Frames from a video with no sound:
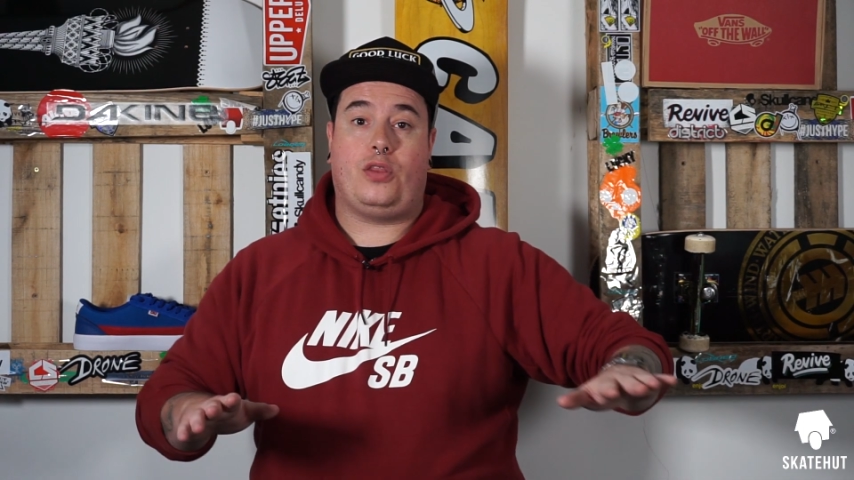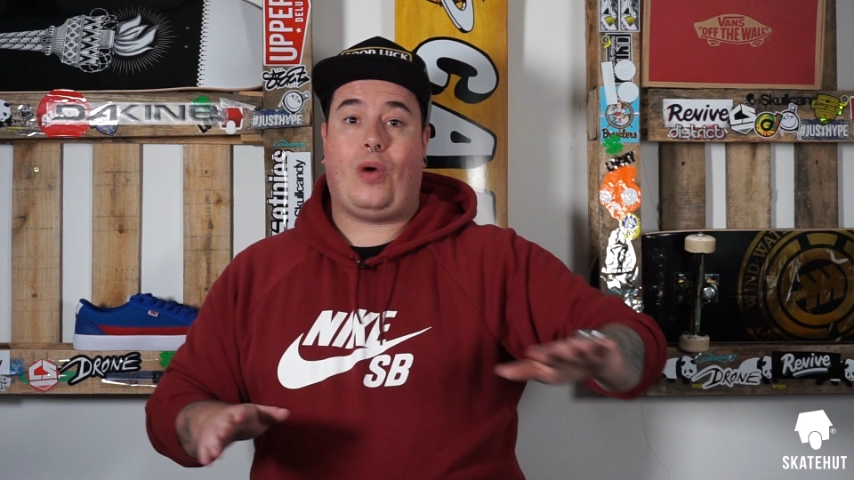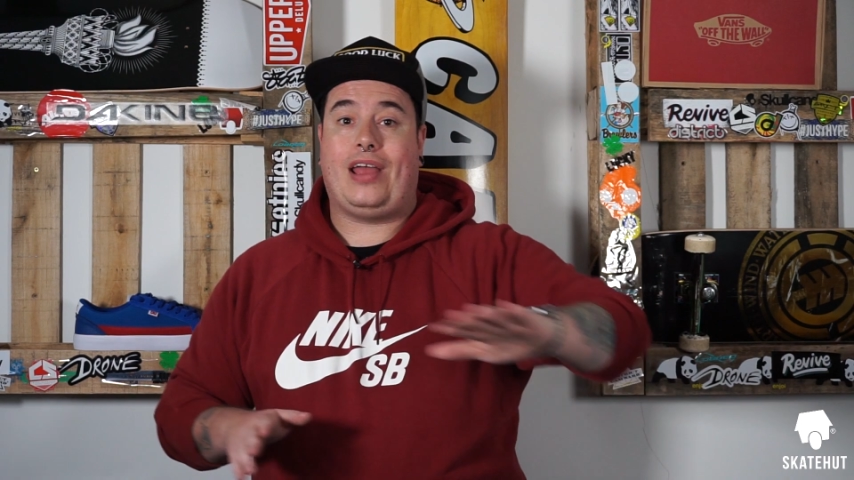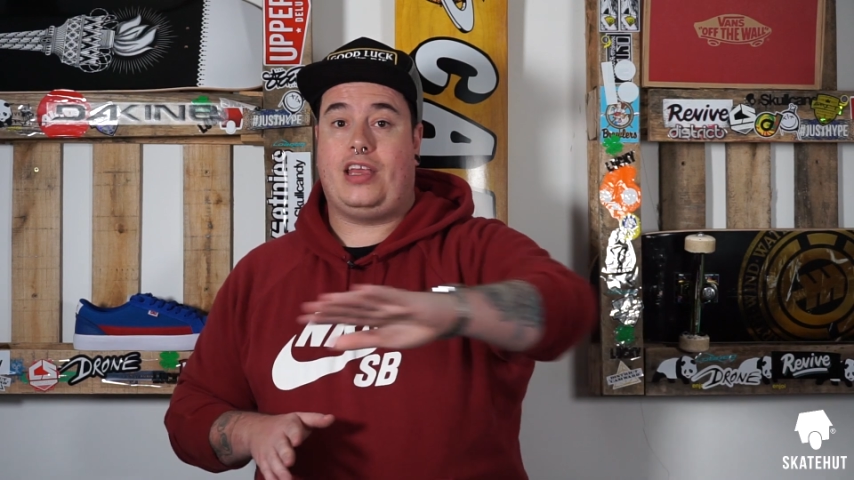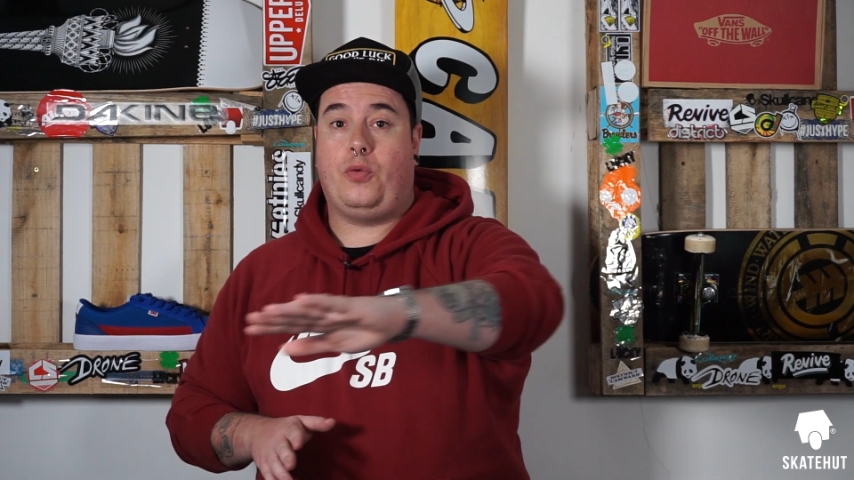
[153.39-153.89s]
in the
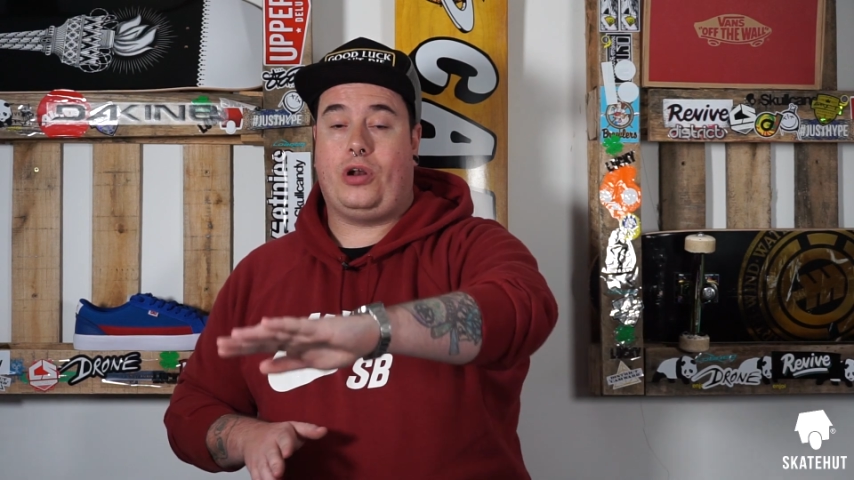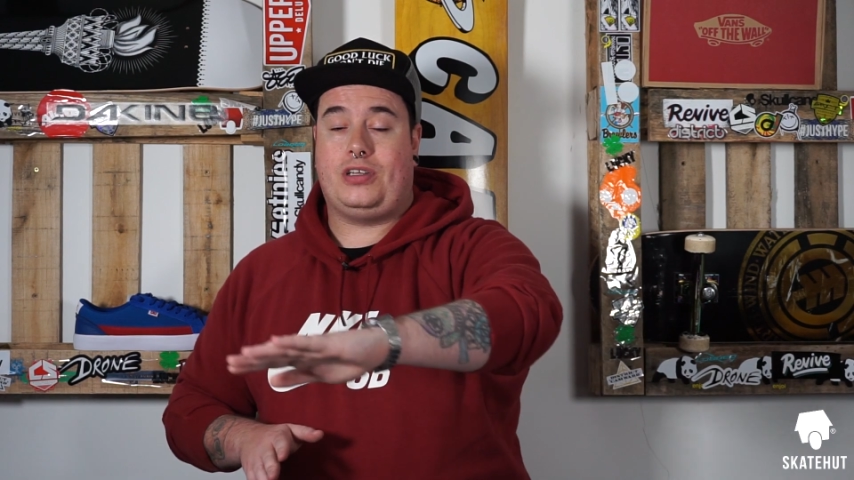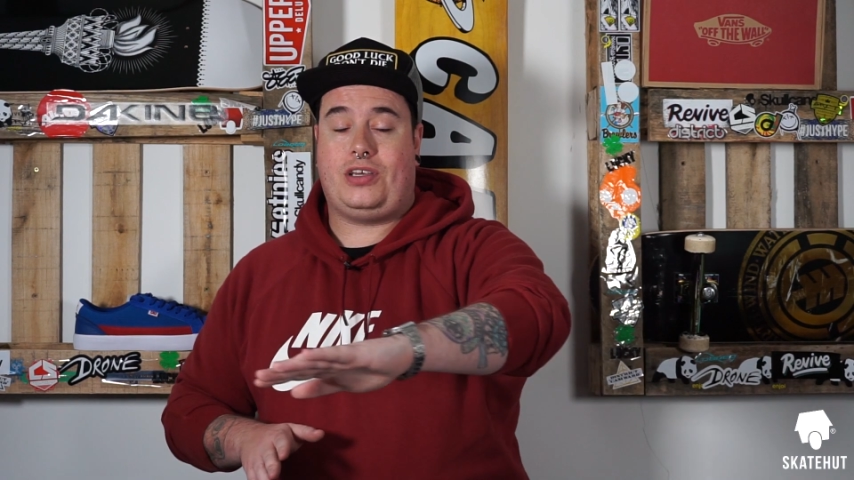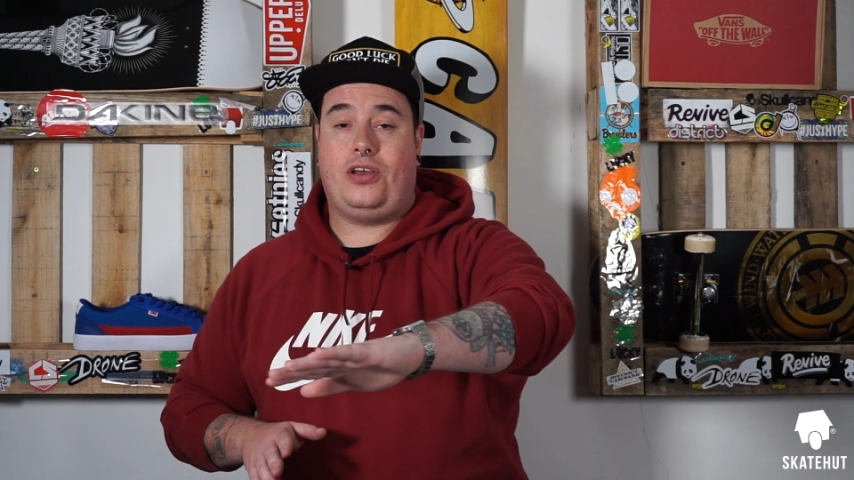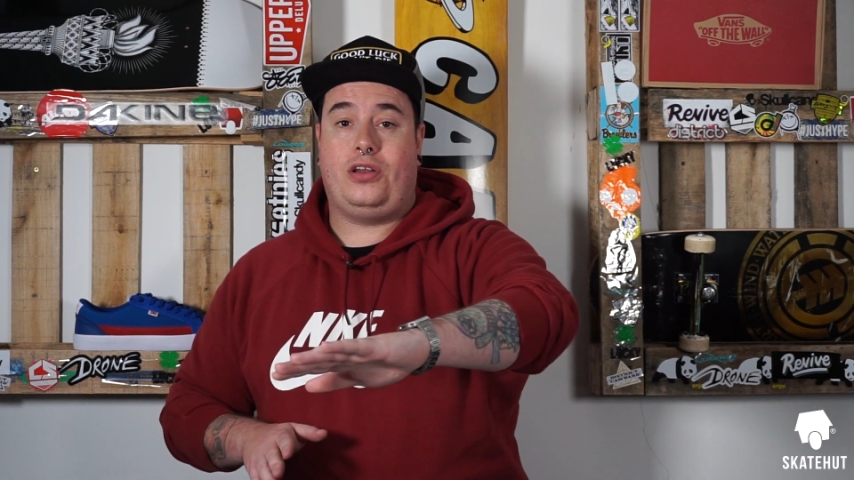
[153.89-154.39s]
way that you
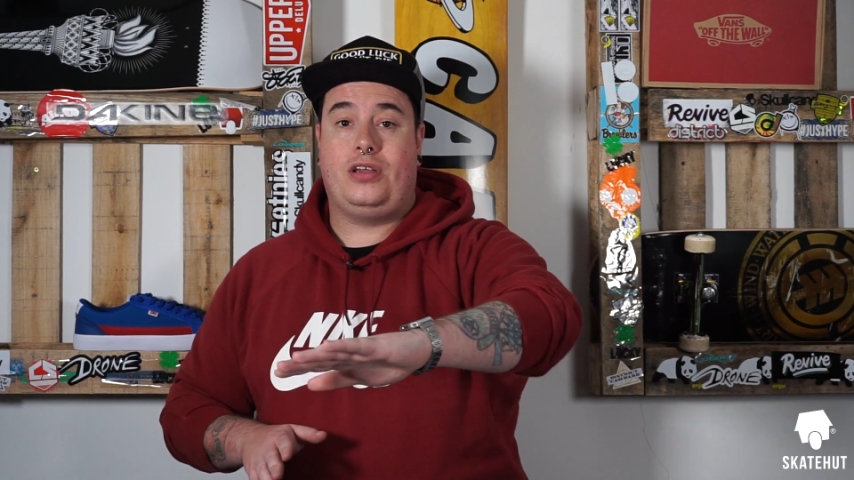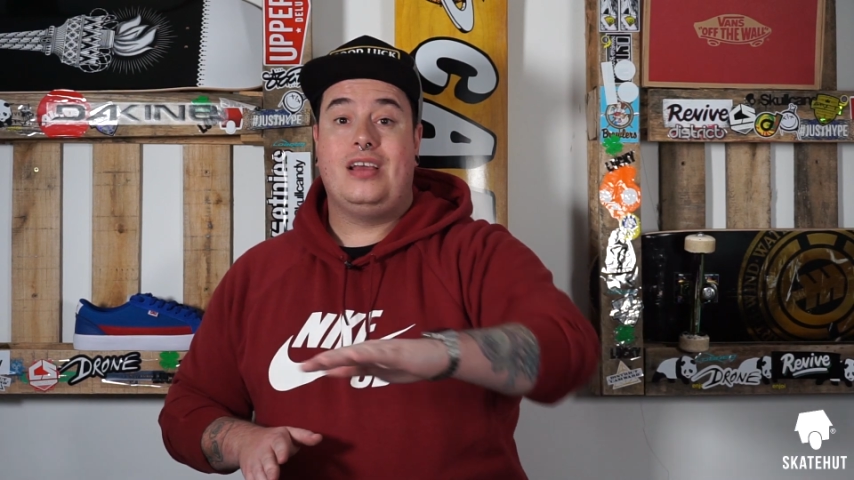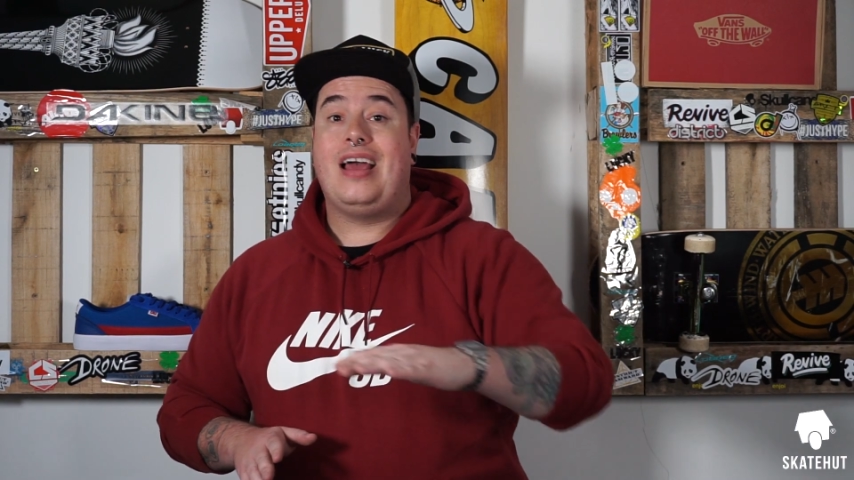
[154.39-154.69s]
want to turn,